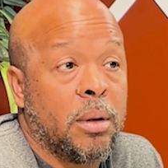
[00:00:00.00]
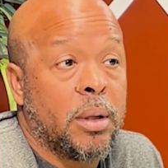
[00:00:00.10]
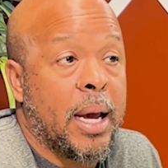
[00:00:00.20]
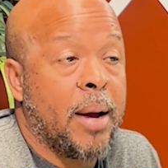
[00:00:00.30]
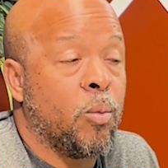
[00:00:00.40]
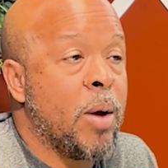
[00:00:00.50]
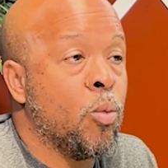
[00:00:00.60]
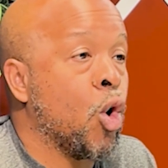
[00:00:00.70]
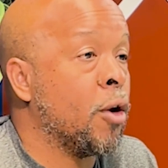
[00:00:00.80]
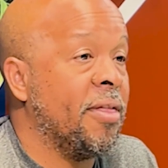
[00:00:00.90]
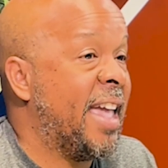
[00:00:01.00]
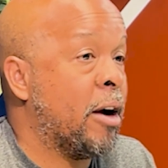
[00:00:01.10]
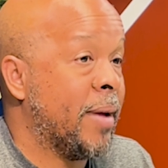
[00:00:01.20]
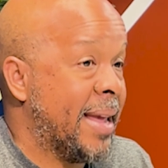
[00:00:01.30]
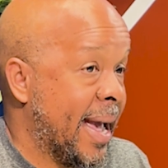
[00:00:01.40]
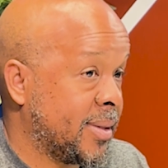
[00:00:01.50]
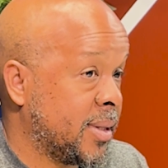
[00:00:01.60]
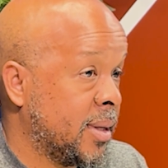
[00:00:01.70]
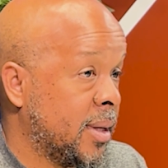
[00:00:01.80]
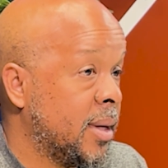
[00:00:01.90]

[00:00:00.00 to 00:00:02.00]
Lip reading: Okay. We weren't there yet.